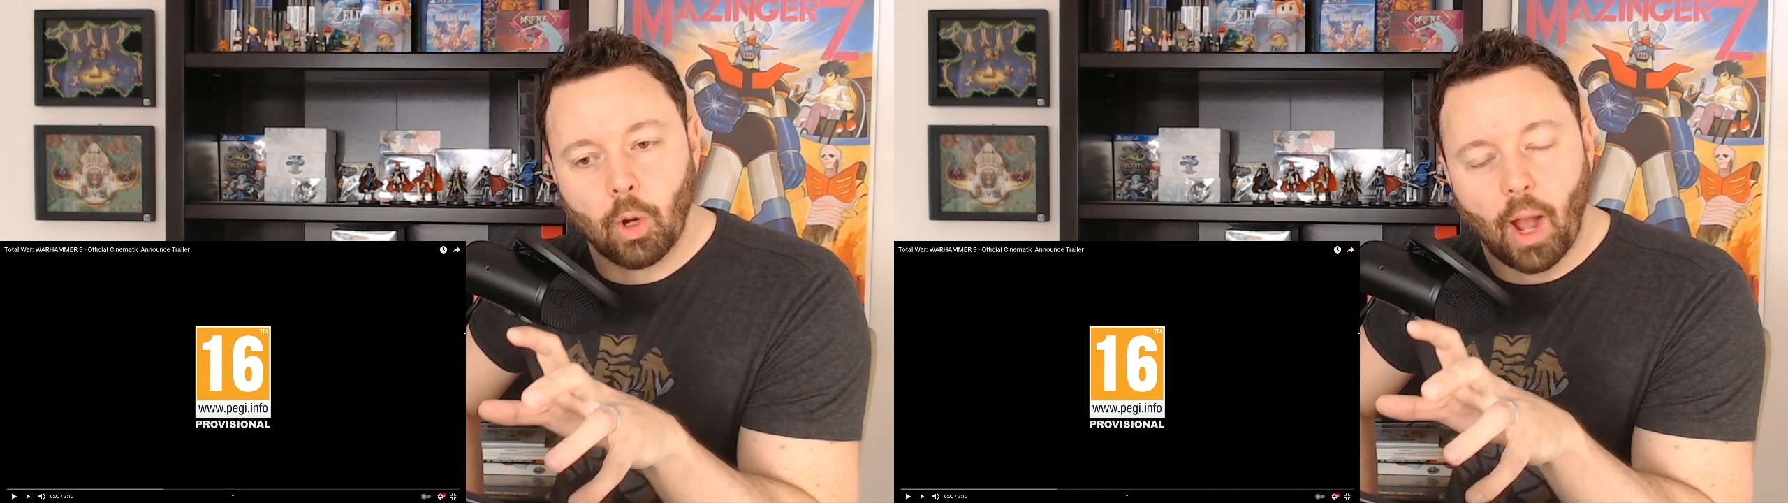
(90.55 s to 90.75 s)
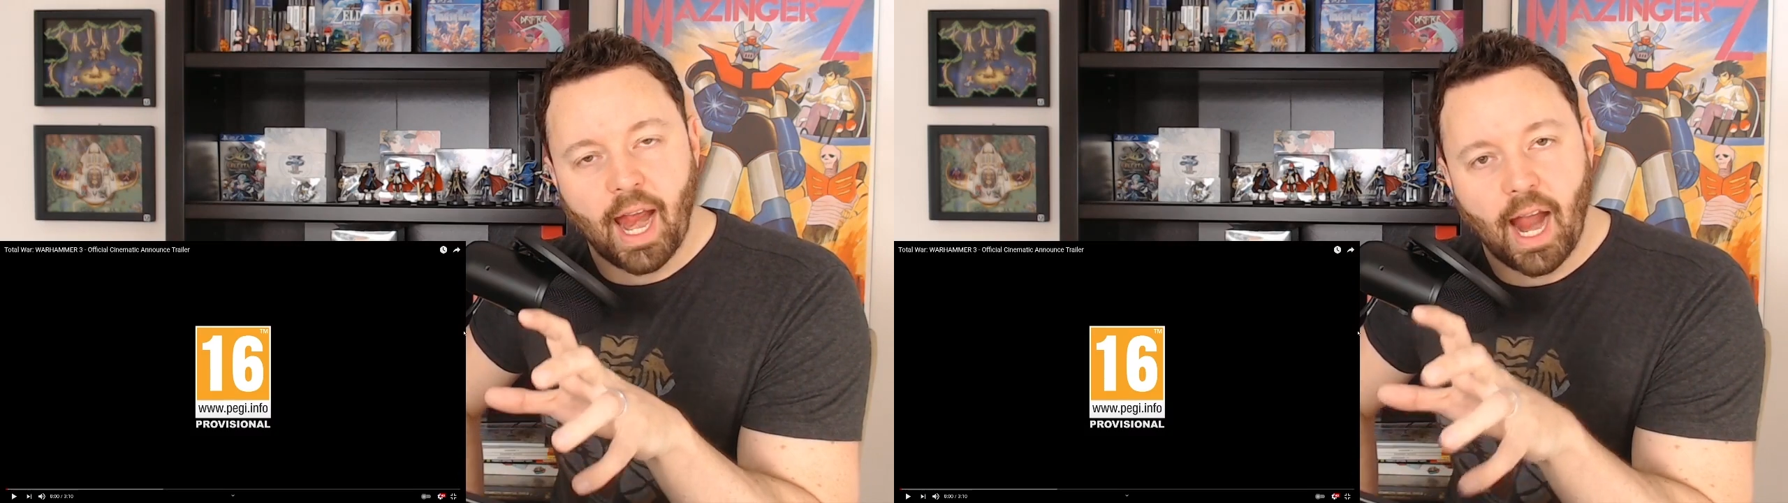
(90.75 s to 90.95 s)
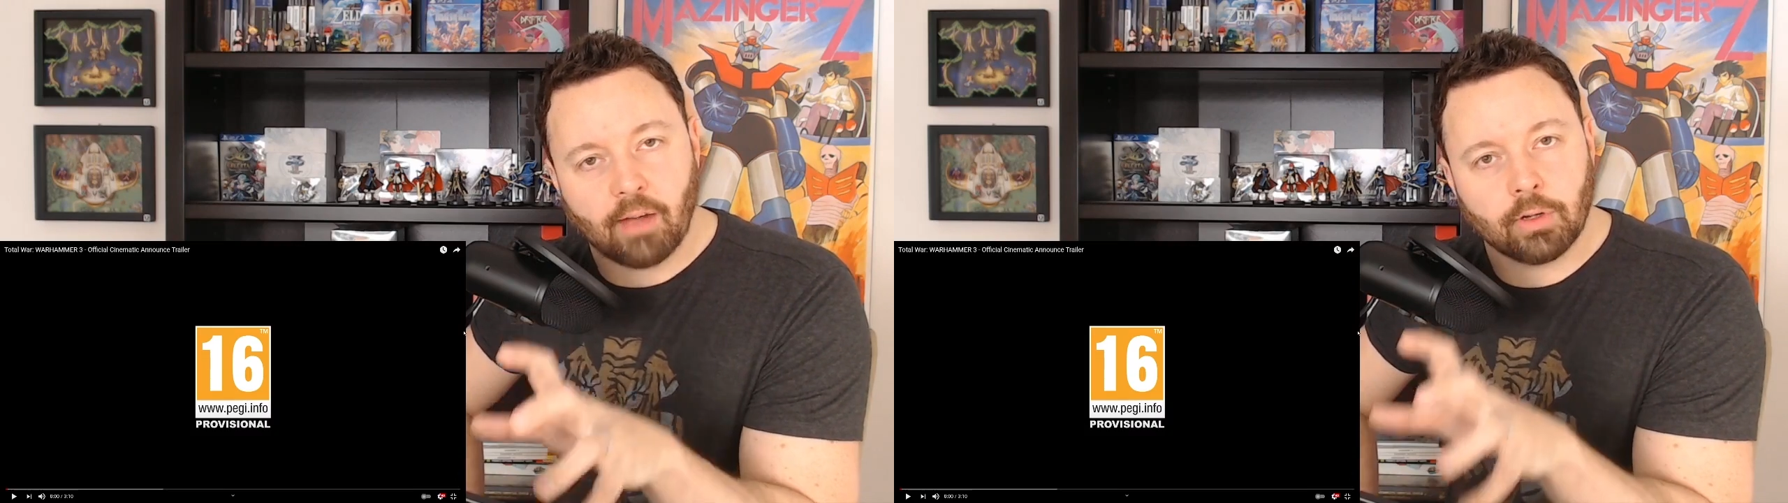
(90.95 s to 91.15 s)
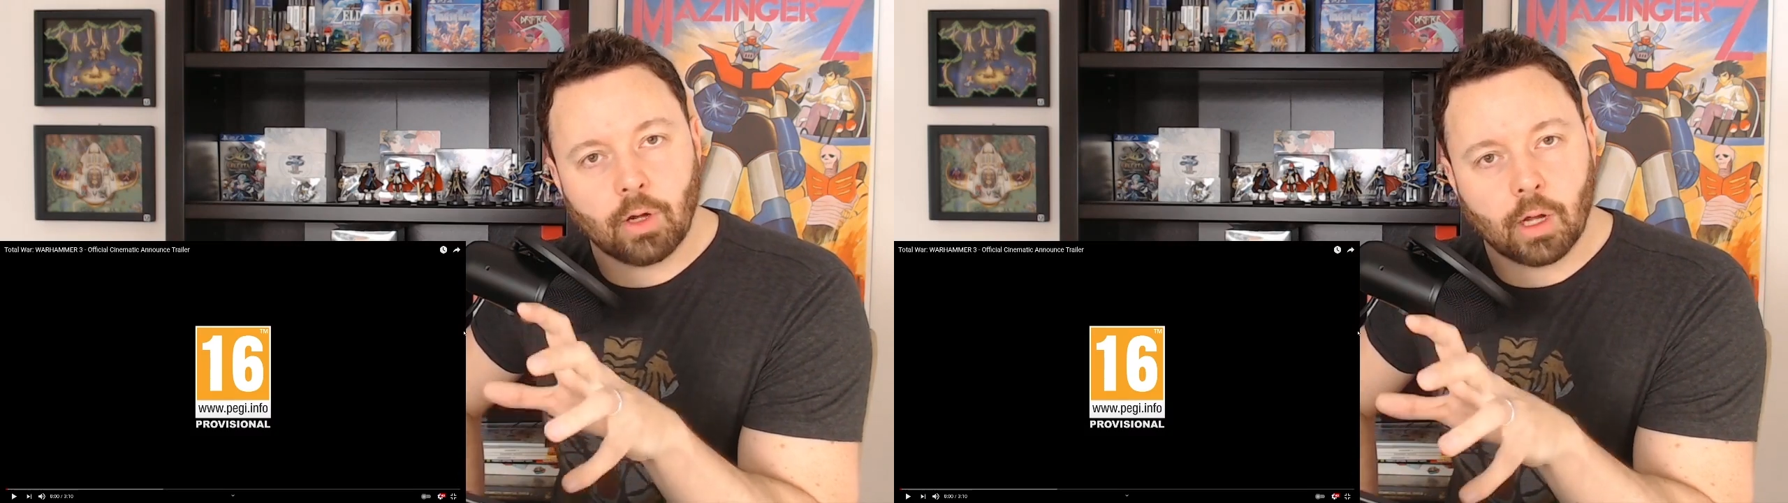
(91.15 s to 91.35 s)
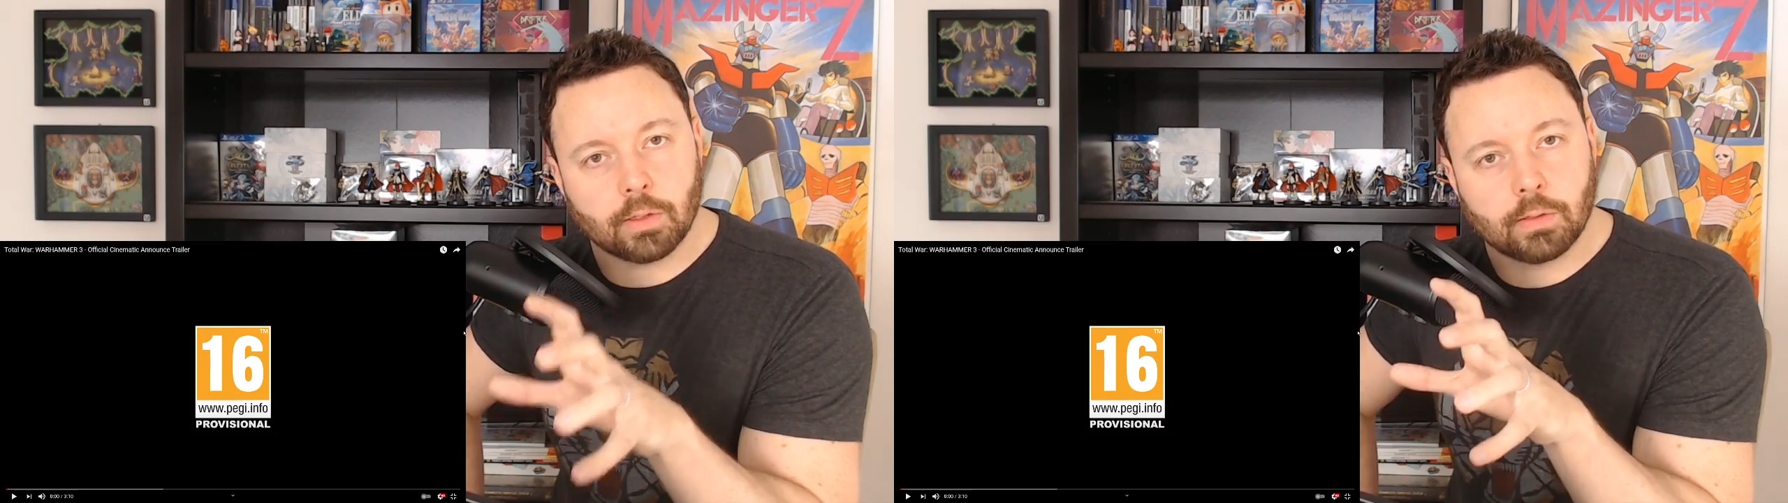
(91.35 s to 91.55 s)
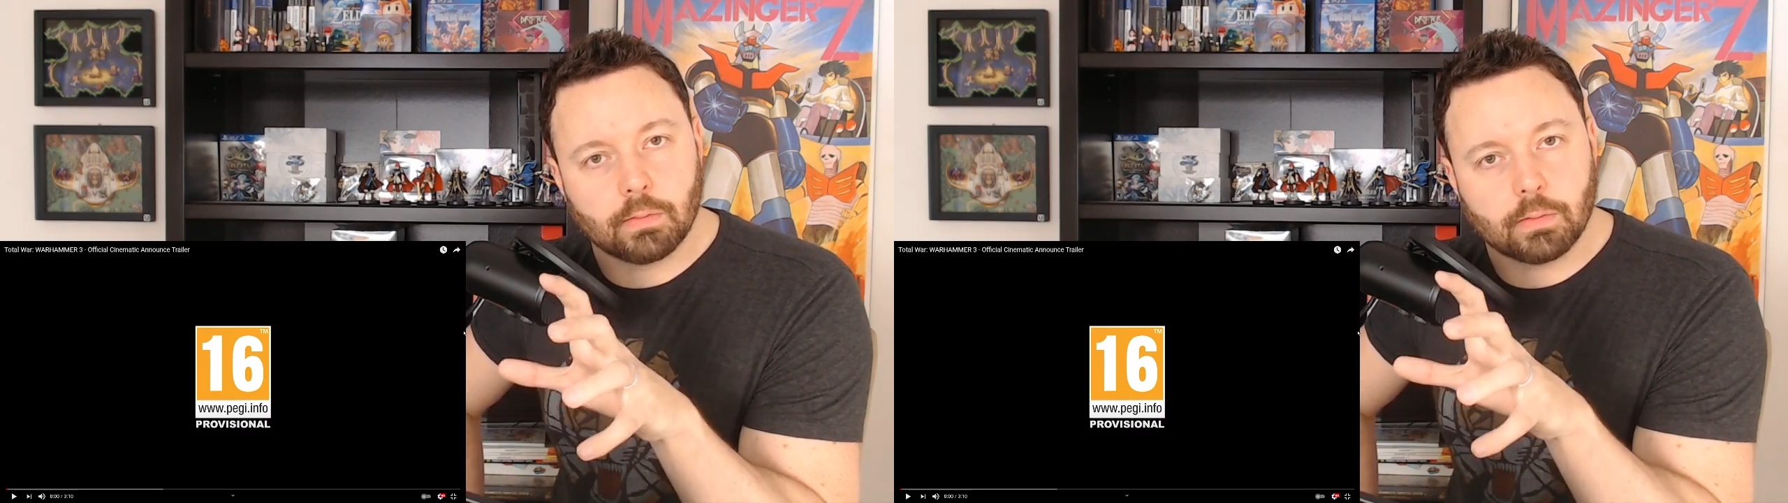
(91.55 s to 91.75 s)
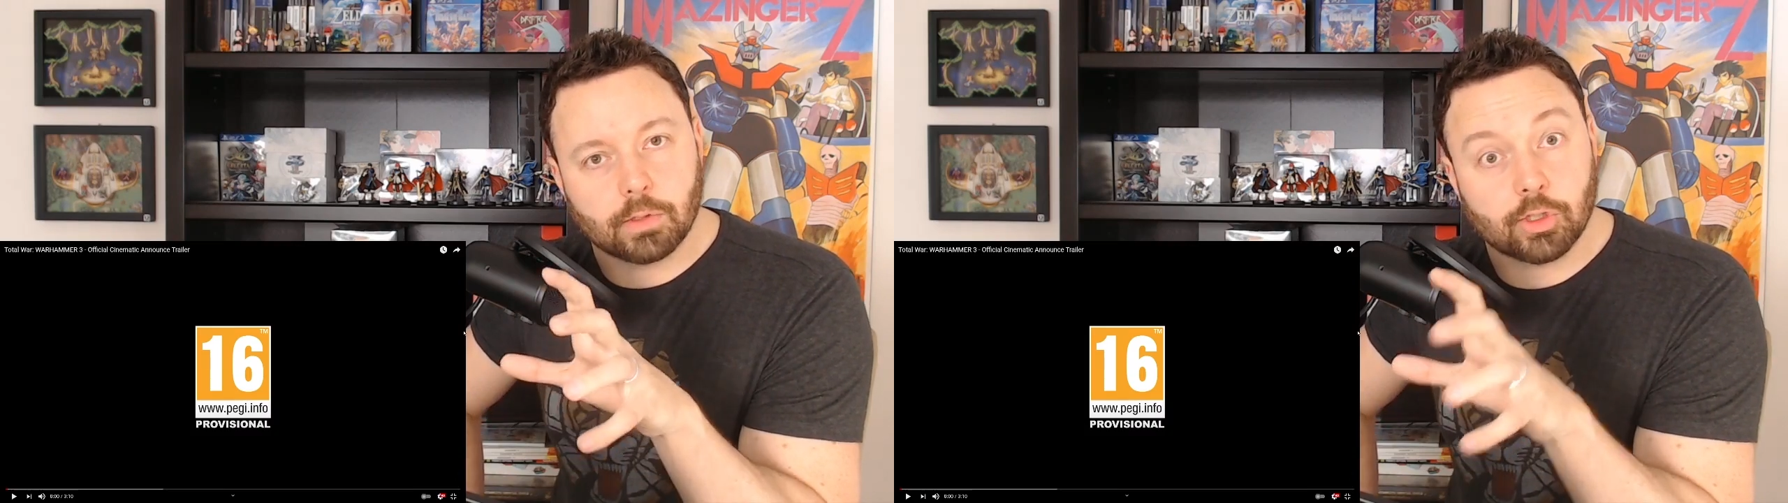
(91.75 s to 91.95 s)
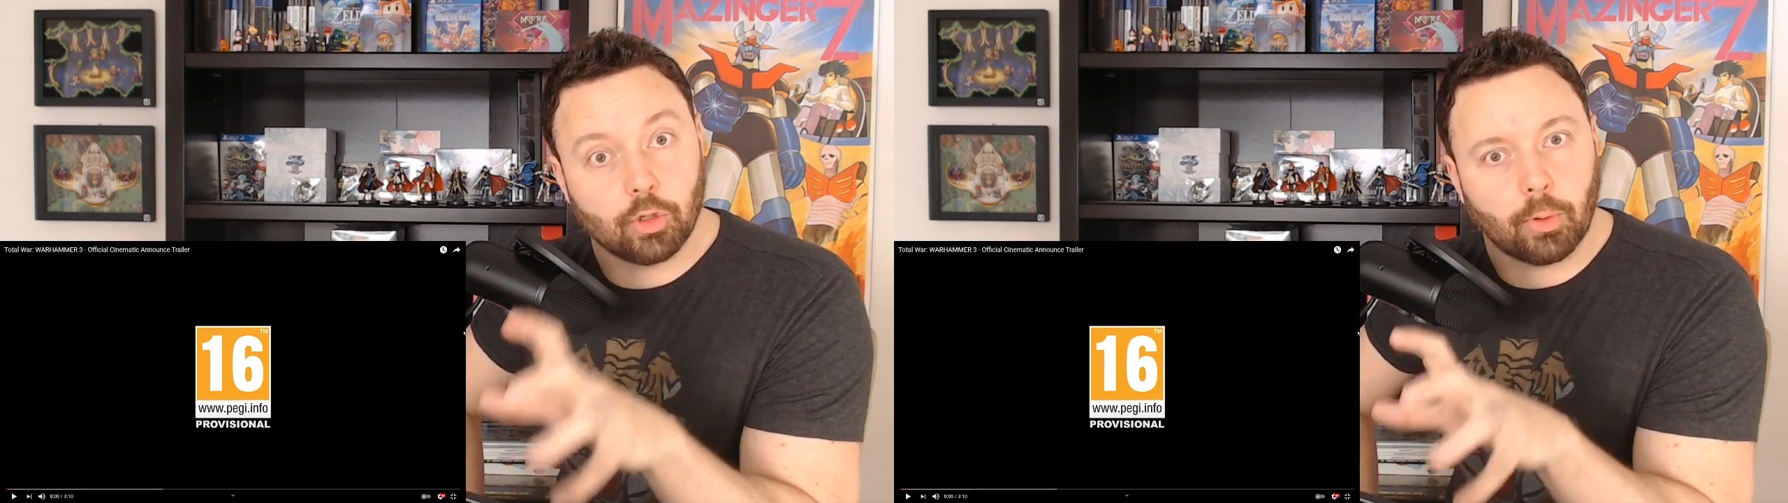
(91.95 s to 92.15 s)
I haven't gotten
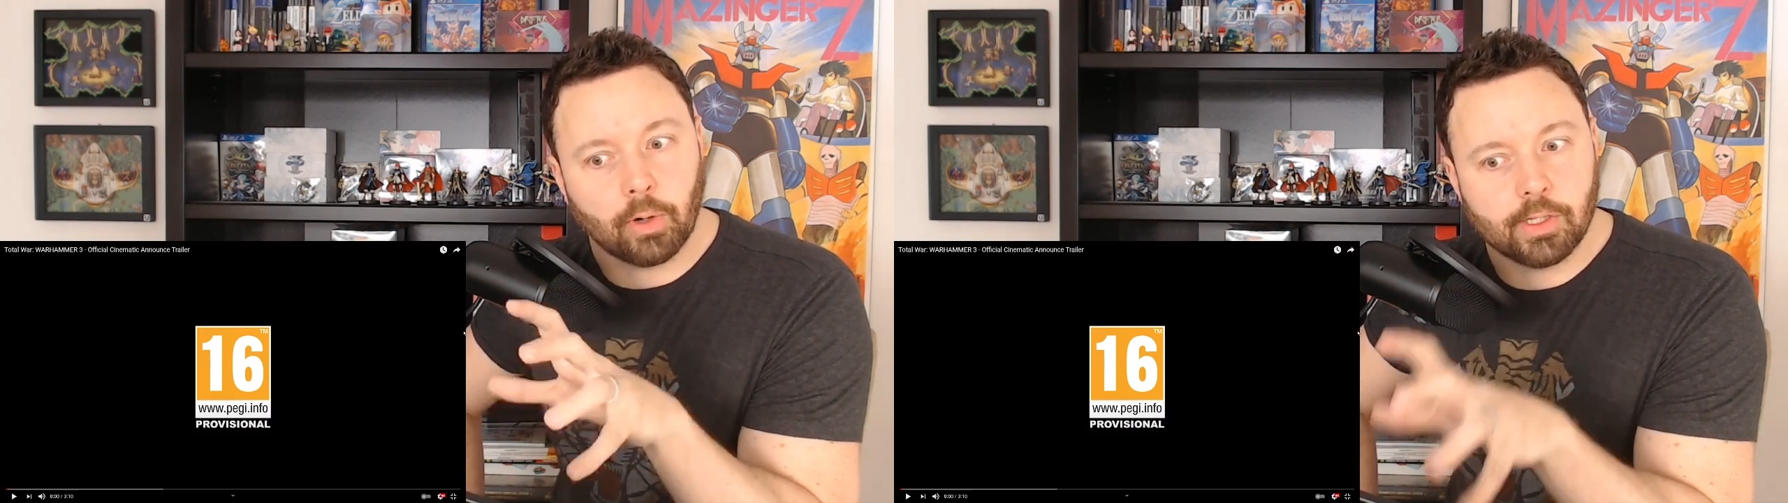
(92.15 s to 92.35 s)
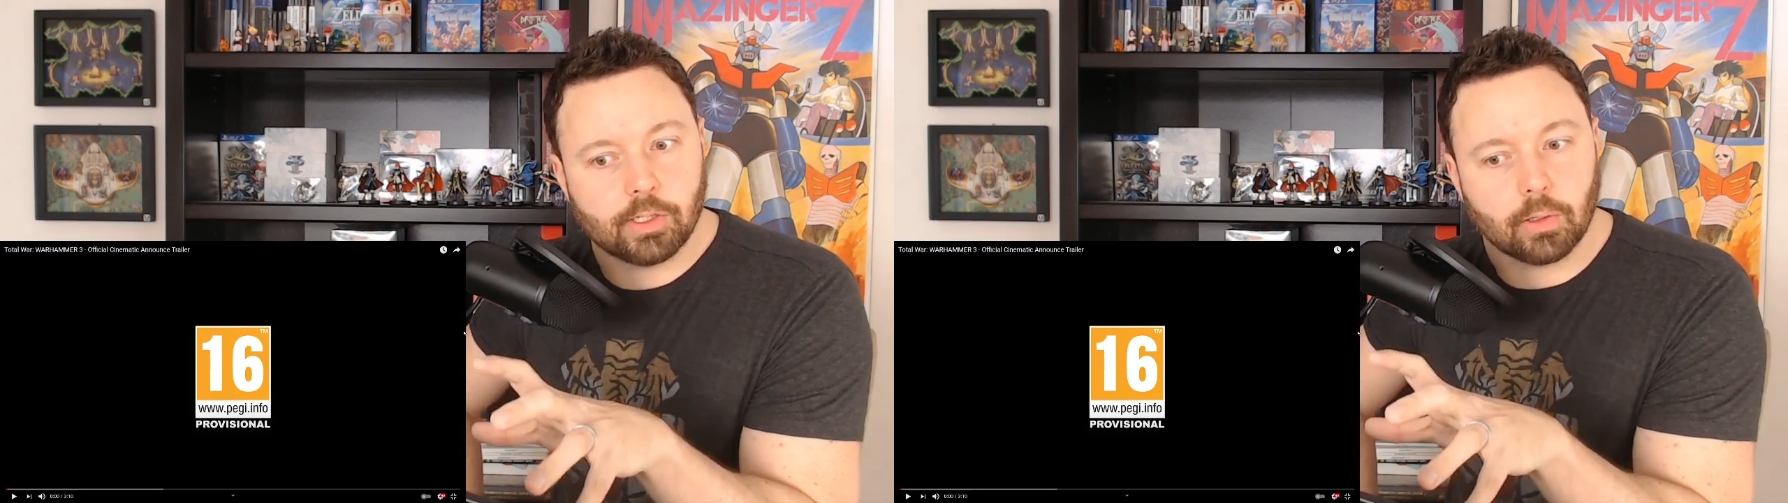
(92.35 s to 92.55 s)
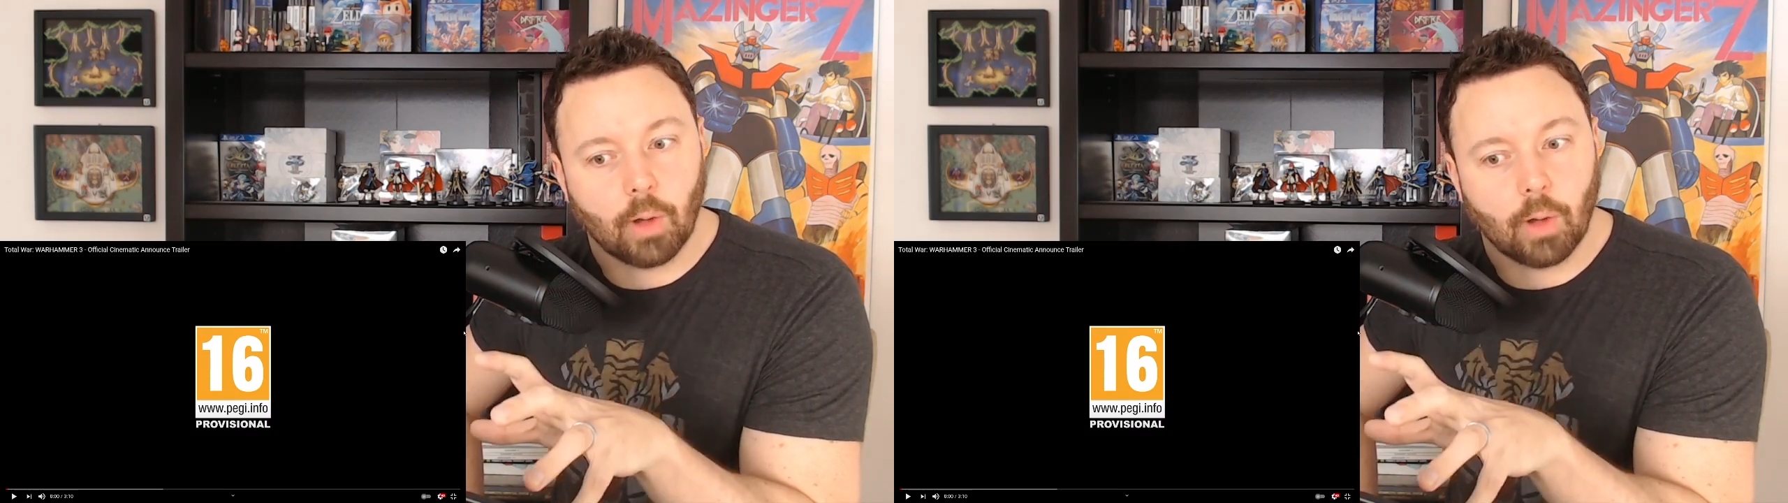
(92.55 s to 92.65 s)
super into.